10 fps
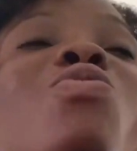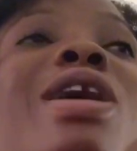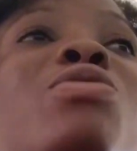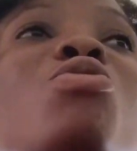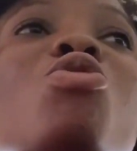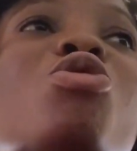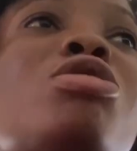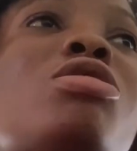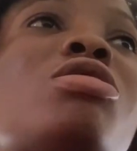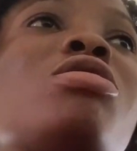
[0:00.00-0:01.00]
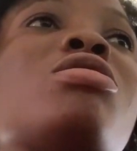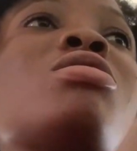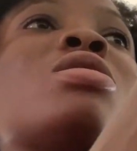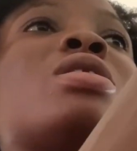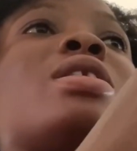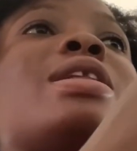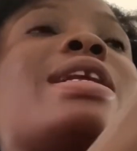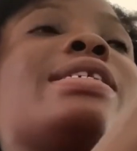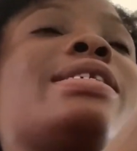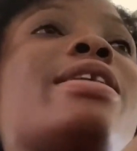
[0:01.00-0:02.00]
one who could,
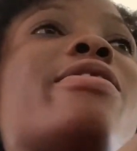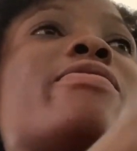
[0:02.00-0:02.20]
let's say,